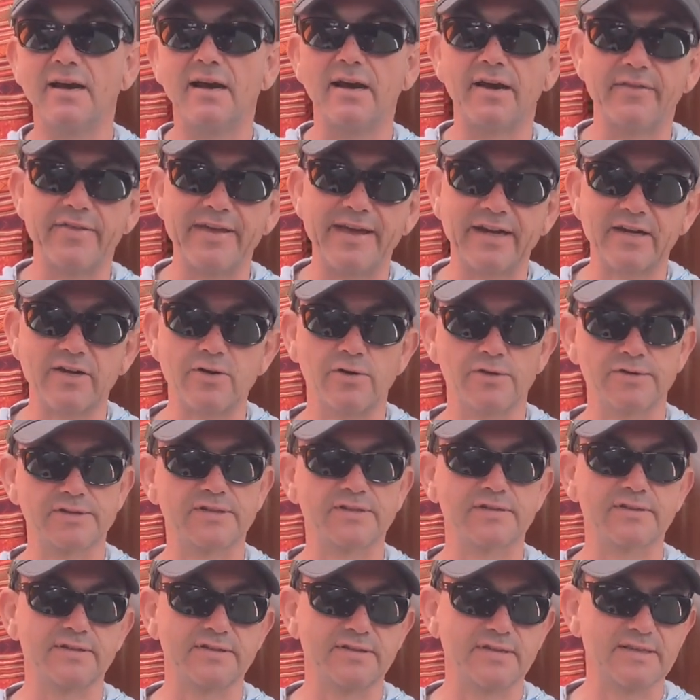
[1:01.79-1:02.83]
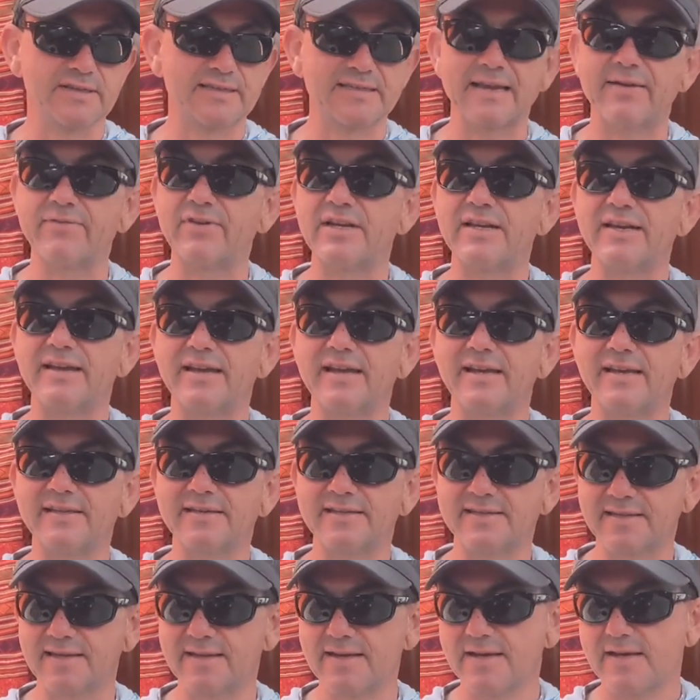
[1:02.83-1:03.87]
That cost us 7
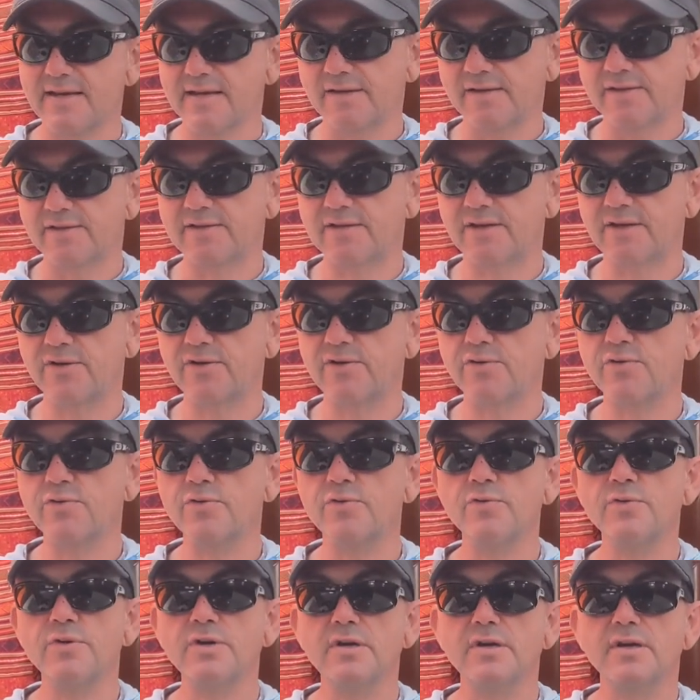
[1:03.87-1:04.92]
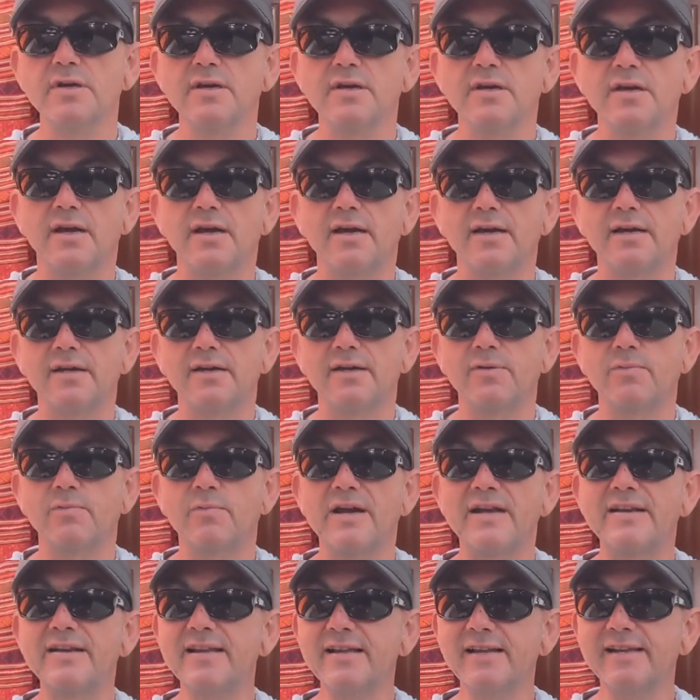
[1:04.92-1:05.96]
days. So
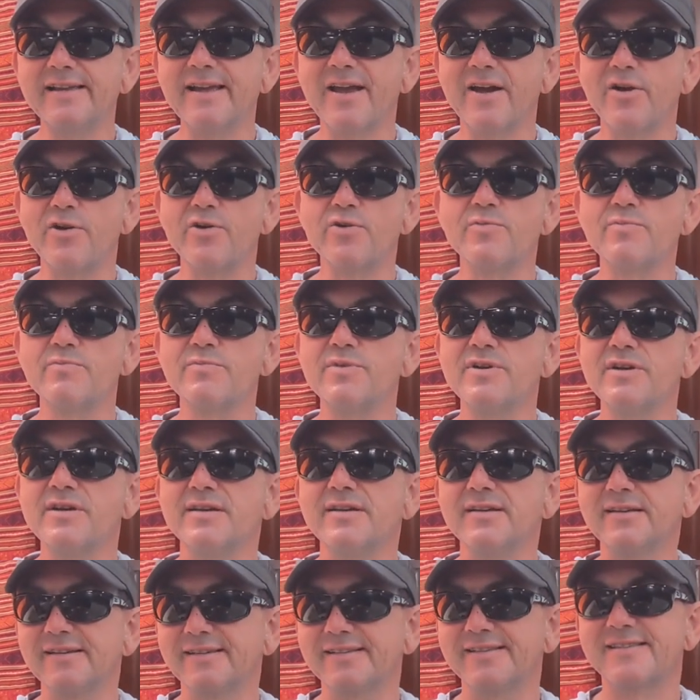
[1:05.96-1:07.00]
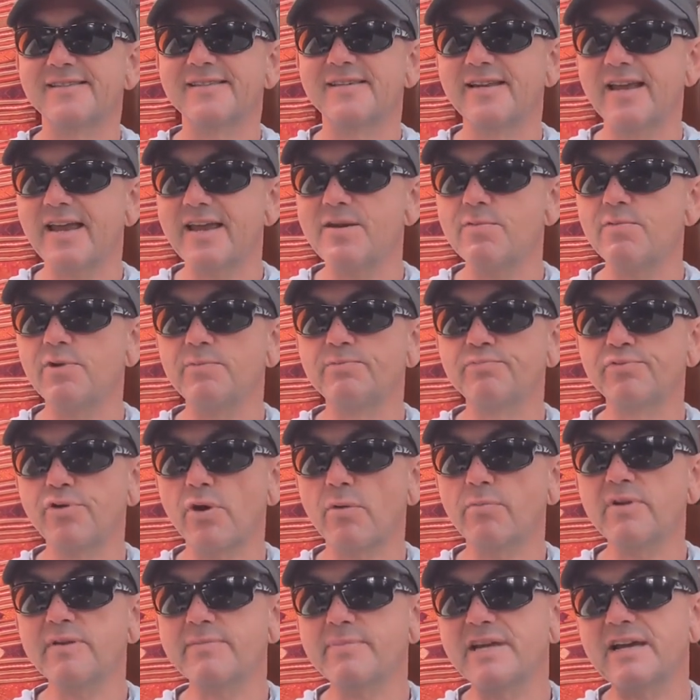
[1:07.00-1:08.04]
we're nearly home. Today will
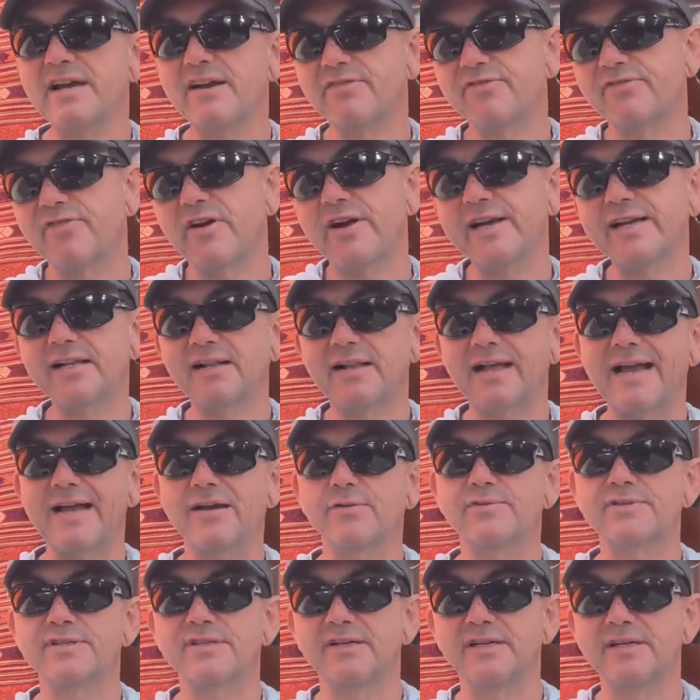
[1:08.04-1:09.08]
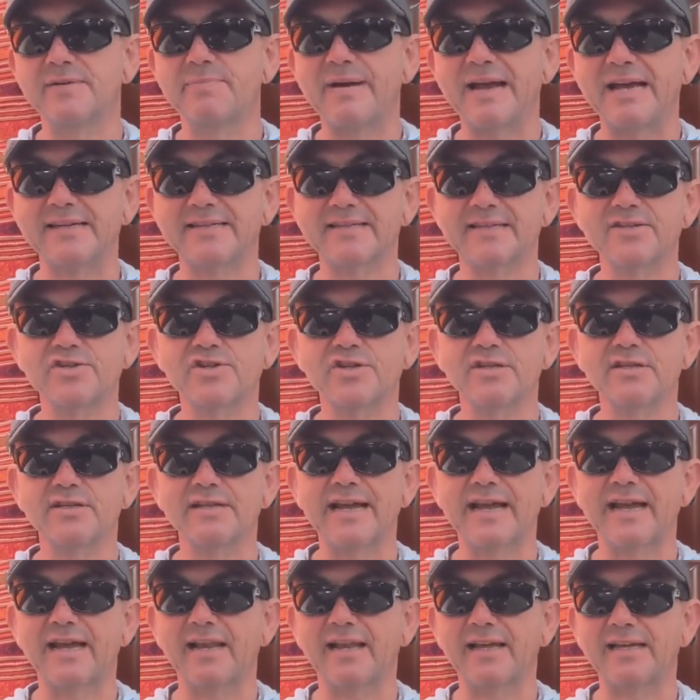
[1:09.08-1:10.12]
probably be our final outside passage in
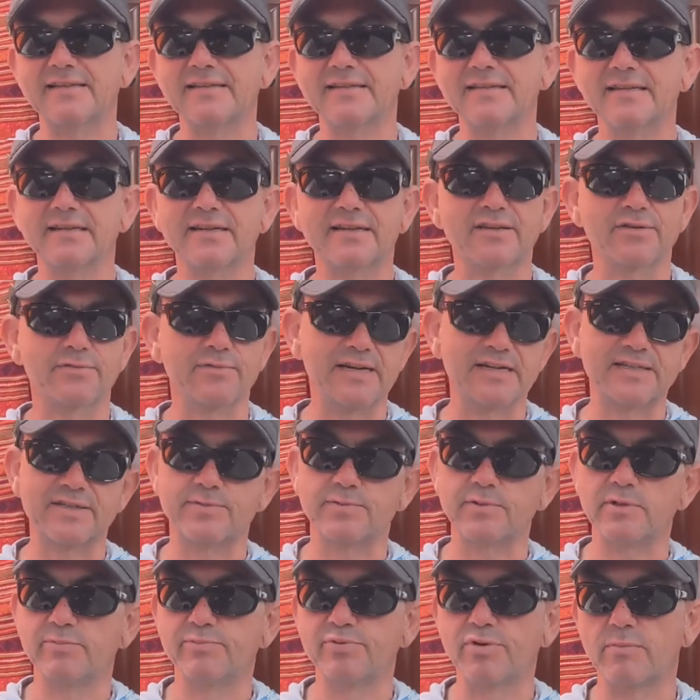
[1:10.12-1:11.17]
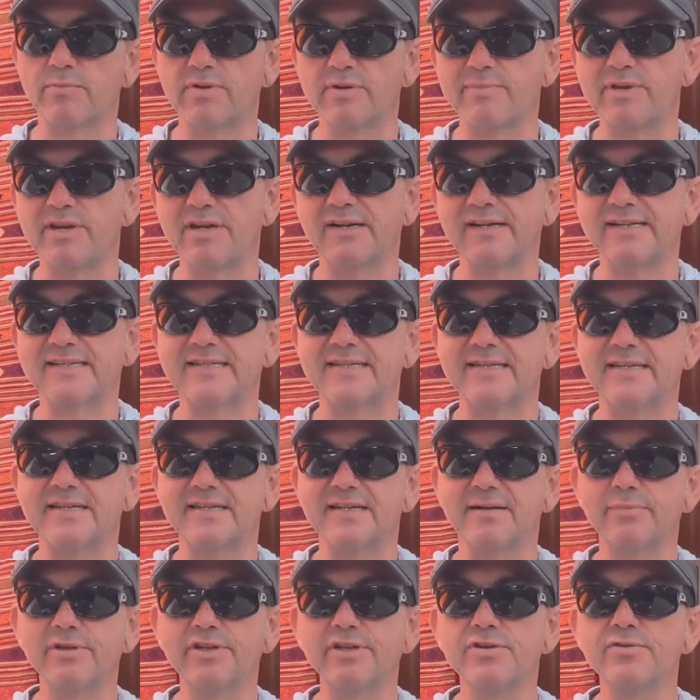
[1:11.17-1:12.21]
the Atlantic. The rest will probably be
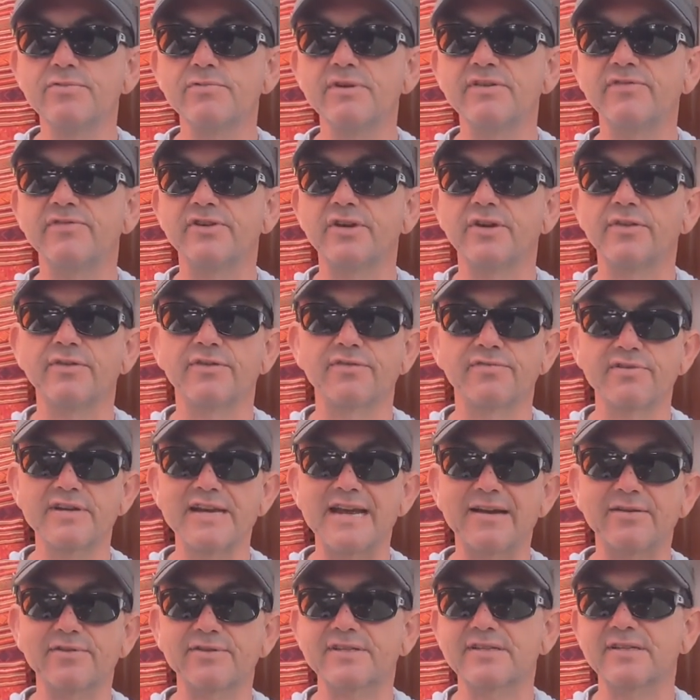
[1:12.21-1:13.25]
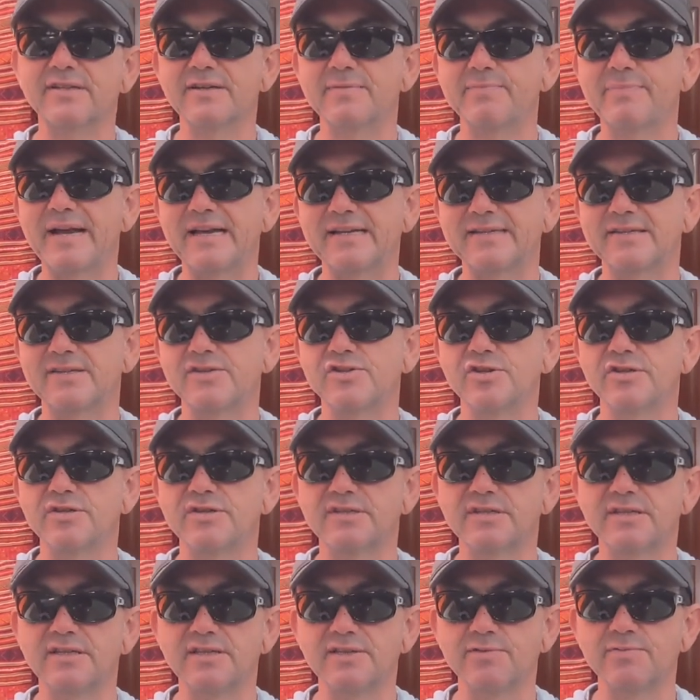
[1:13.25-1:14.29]
ICW. We've done 3 outside passages
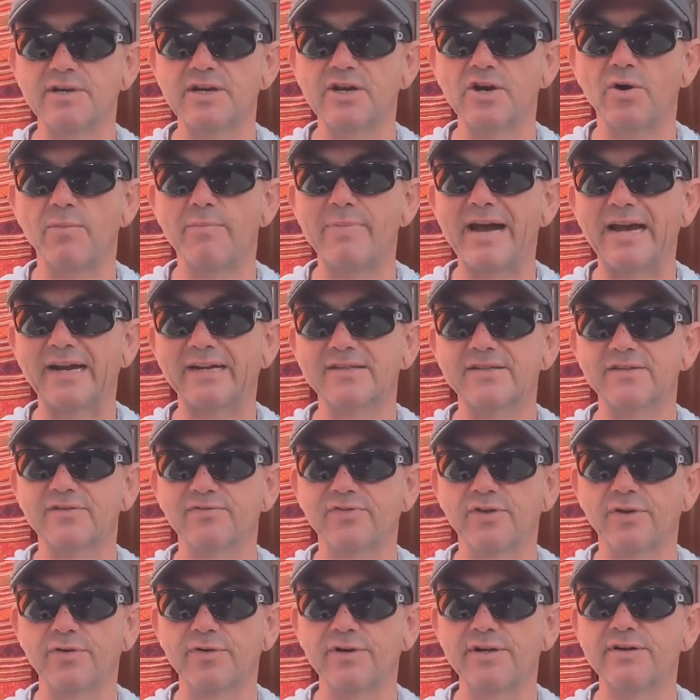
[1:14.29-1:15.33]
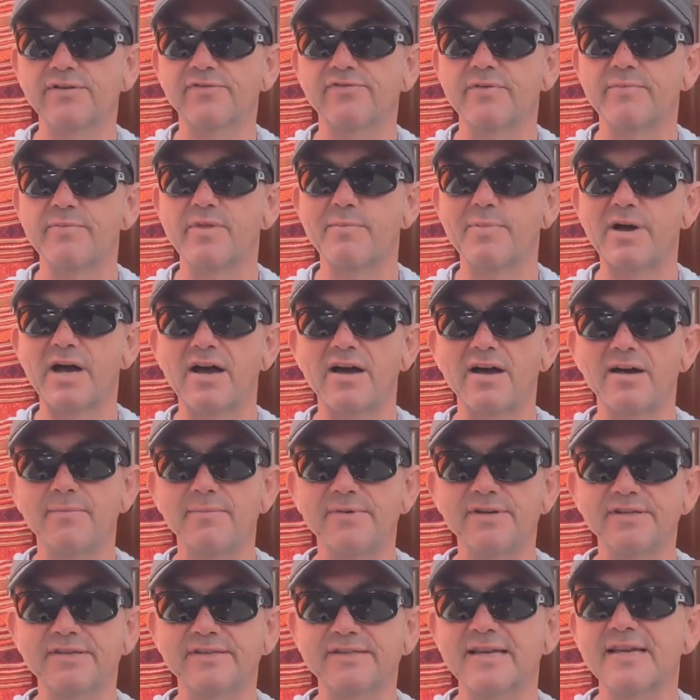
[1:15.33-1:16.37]
since we got back to Florida from the
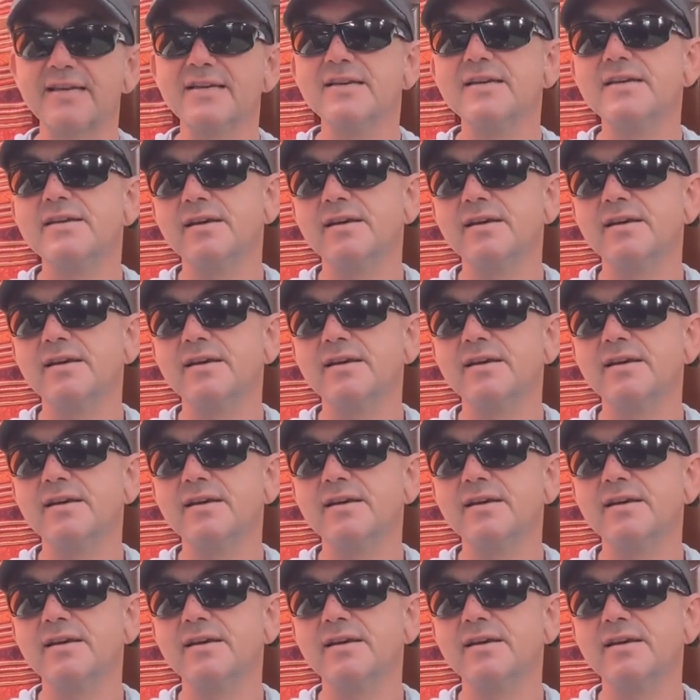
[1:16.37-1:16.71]
Bahamas.